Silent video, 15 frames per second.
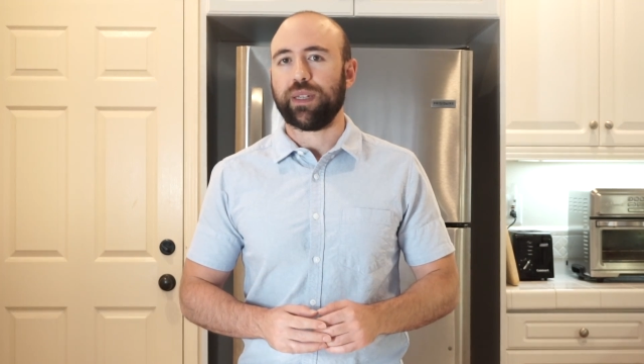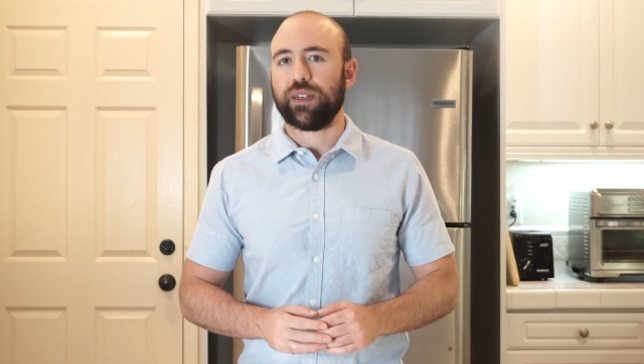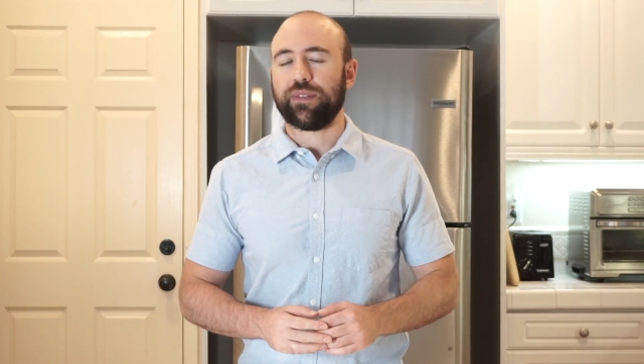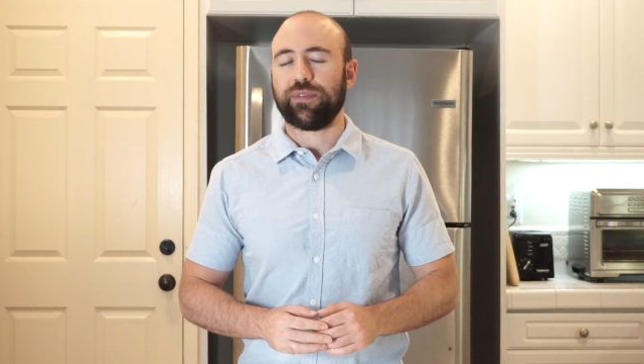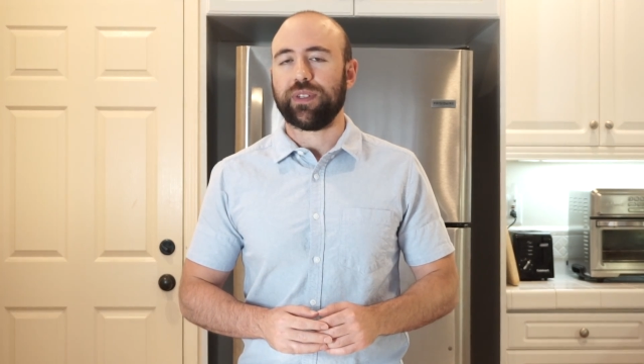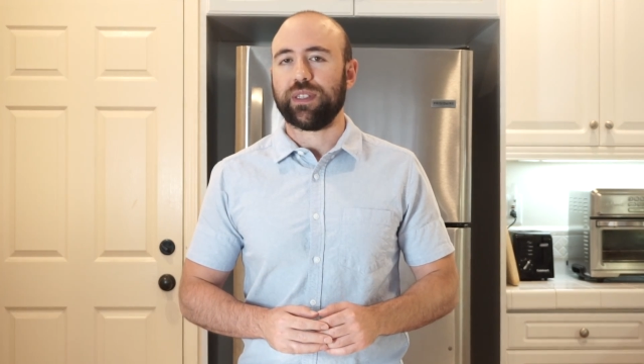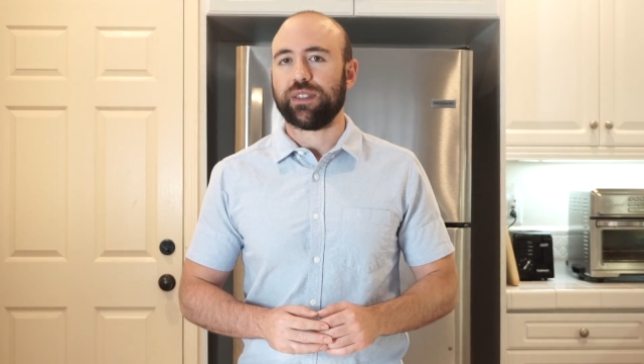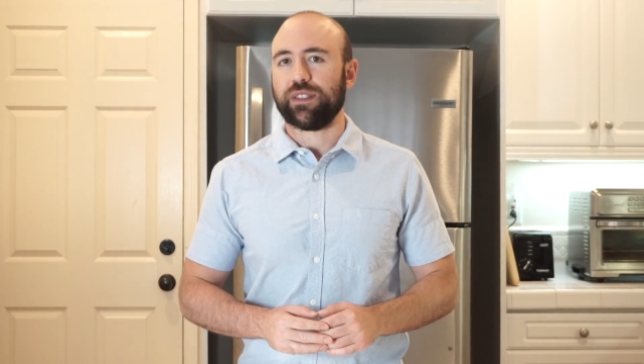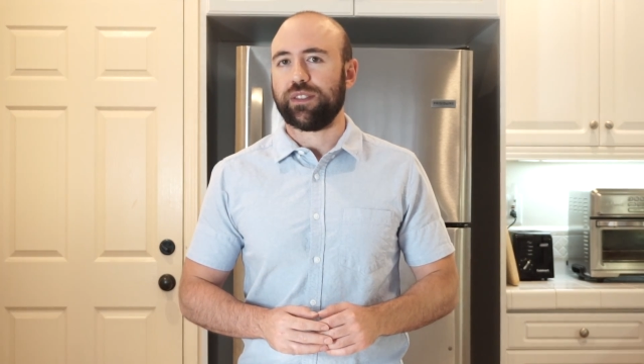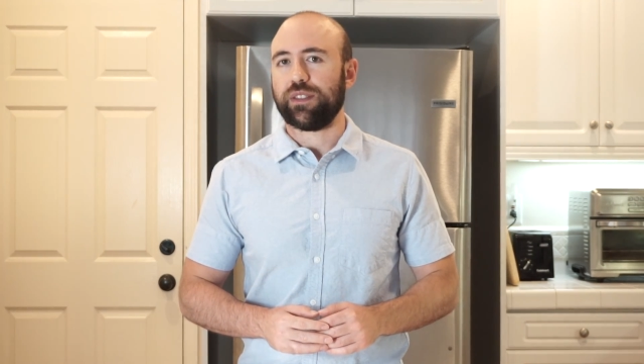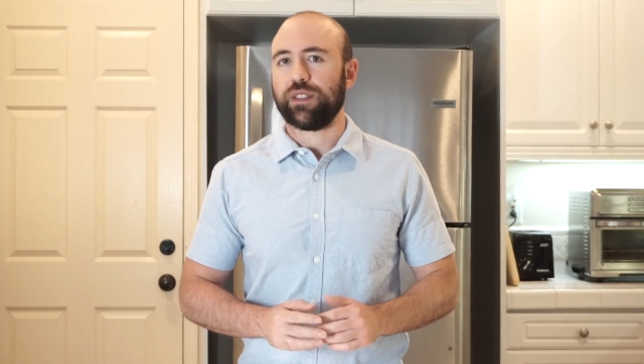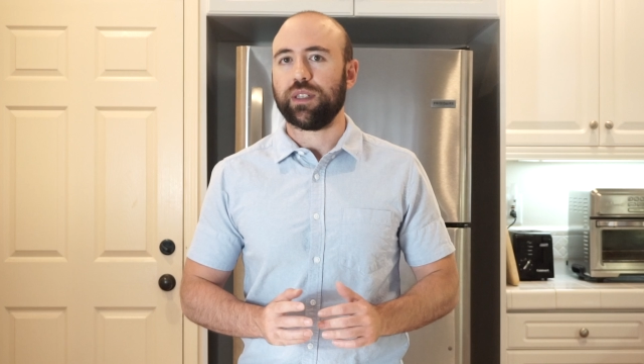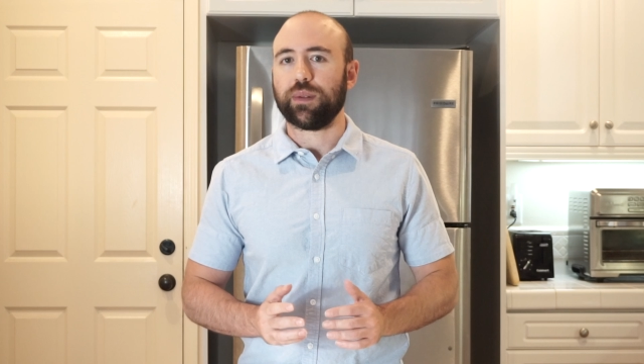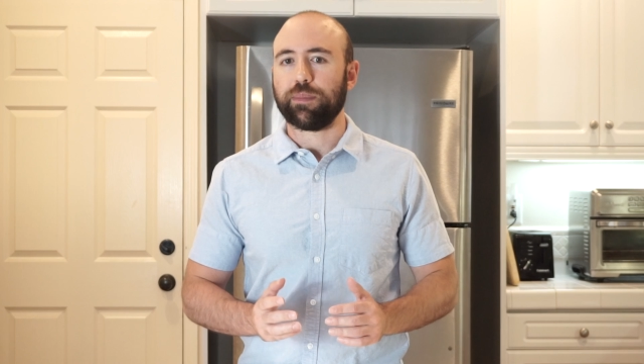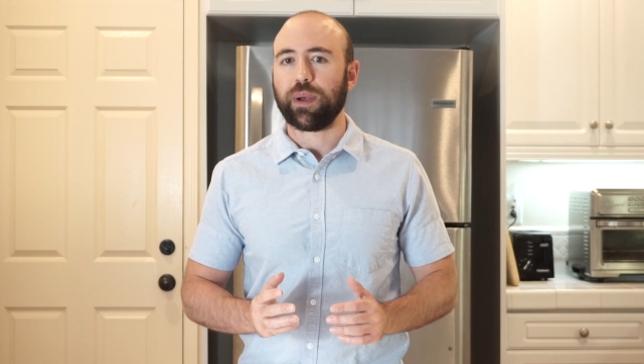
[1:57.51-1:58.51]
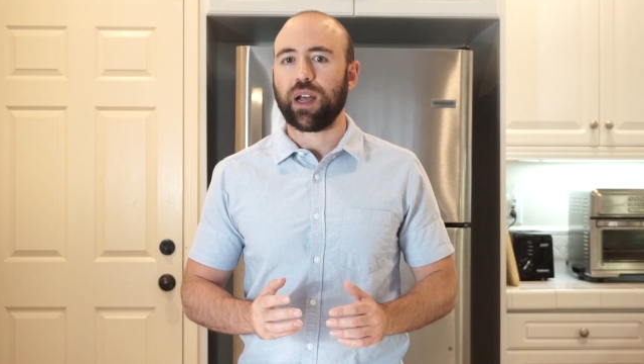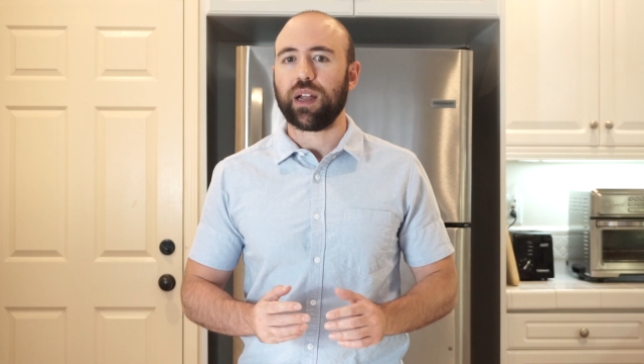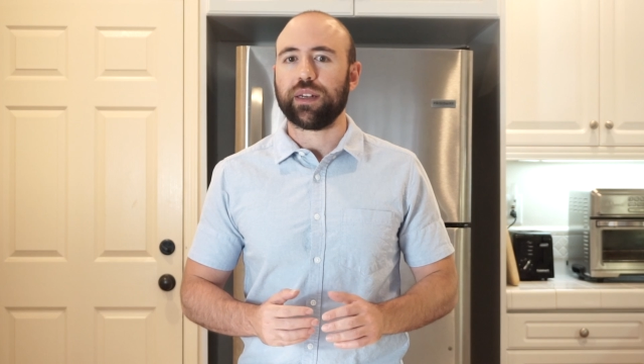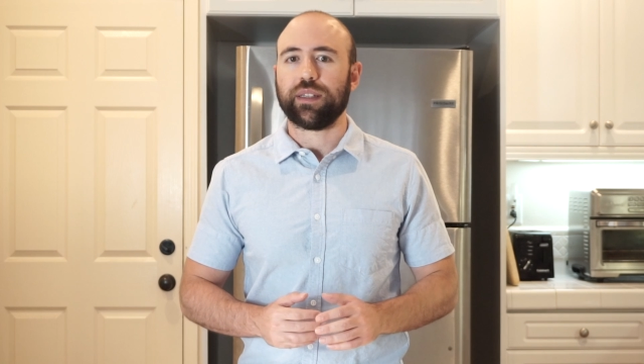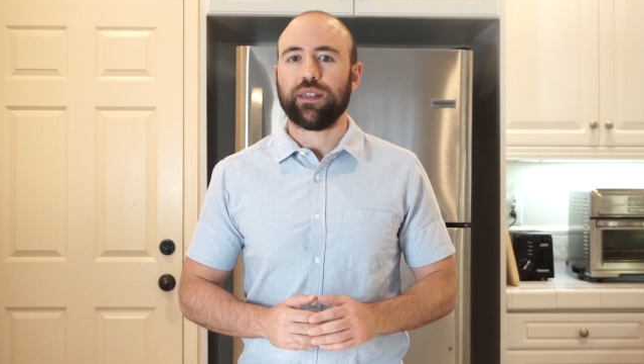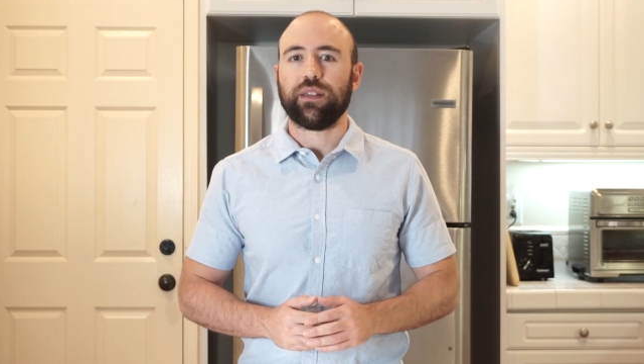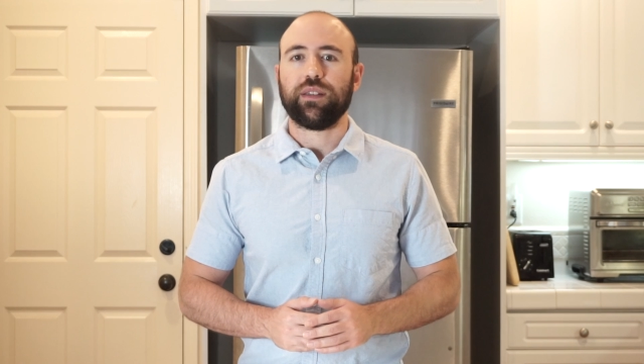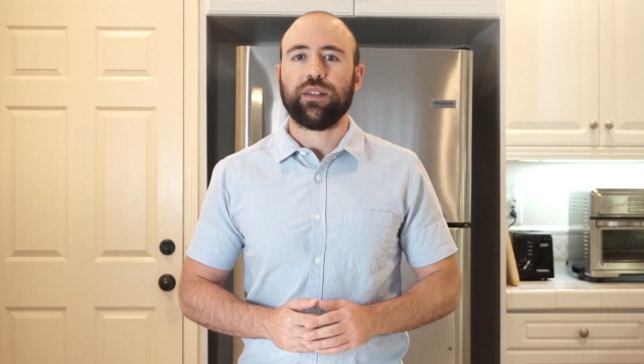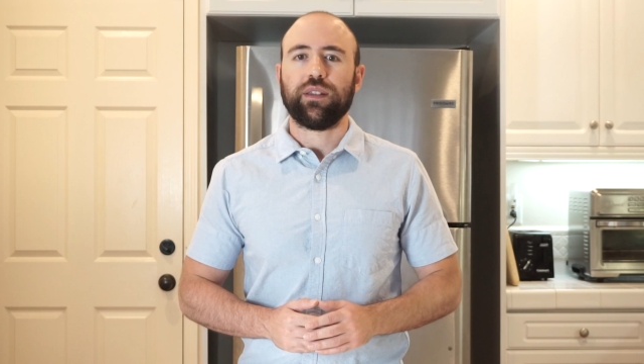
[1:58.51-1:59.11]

benefit to the body.